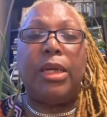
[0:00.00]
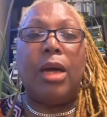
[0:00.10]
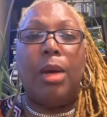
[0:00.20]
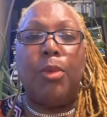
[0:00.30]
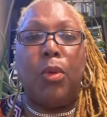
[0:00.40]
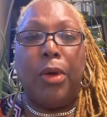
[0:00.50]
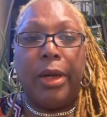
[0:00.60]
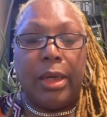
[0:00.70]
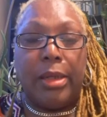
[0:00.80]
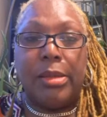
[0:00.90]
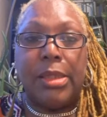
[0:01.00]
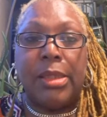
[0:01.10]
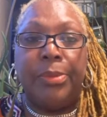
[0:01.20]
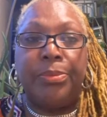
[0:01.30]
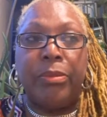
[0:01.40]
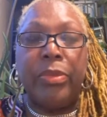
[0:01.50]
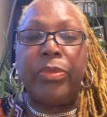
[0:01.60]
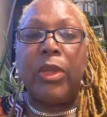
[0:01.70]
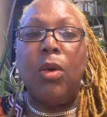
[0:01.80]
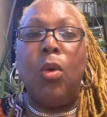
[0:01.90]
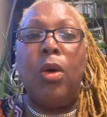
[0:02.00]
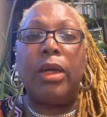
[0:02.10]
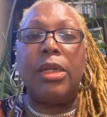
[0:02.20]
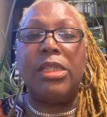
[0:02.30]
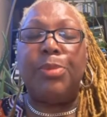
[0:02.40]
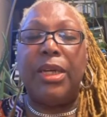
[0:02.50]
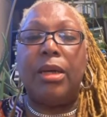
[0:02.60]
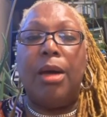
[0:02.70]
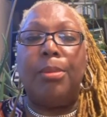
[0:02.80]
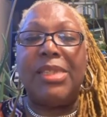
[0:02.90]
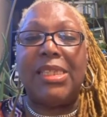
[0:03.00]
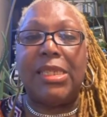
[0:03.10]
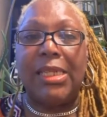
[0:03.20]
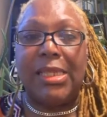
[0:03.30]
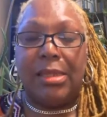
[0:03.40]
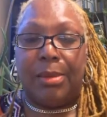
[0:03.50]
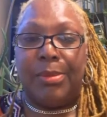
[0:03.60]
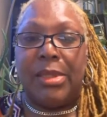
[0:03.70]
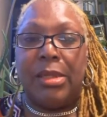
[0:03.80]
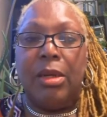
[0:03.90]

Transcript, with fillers: become organs. Organs become systems,